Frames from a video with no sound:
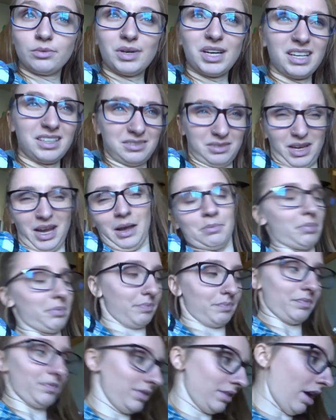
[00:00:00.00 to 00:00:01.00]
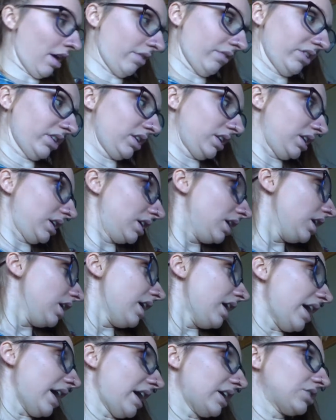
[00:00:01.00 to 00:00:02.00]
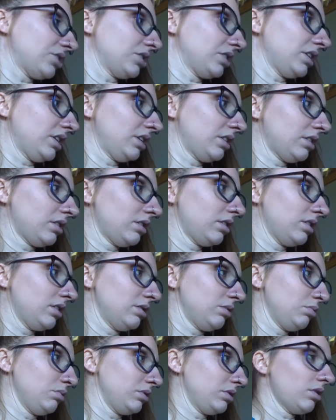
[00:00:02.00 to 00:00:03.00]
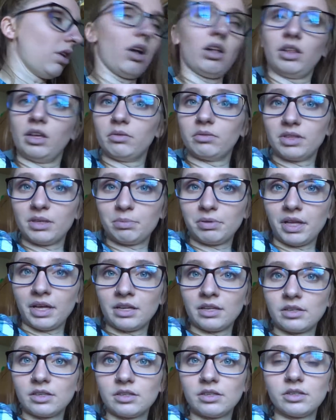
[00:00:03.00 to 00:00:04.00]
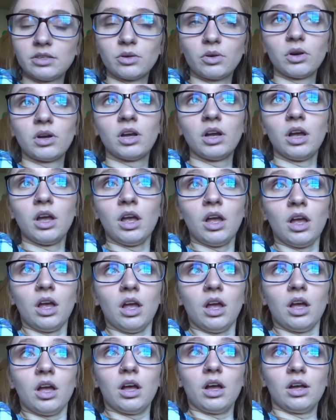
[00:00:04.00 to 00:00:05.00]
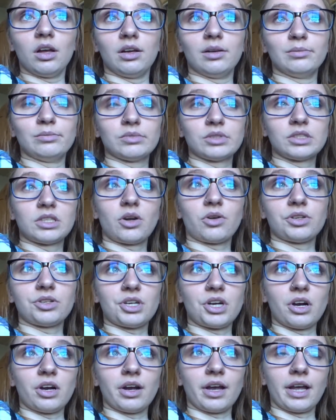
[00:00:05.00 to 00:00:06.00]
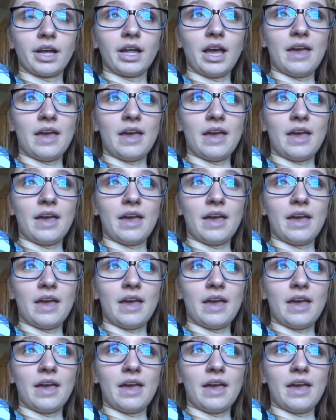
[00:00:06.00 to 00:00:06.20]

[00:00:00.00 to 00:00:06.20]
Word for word: Well, I, not really, actually. This was all I really planned to do, um, was go to Target.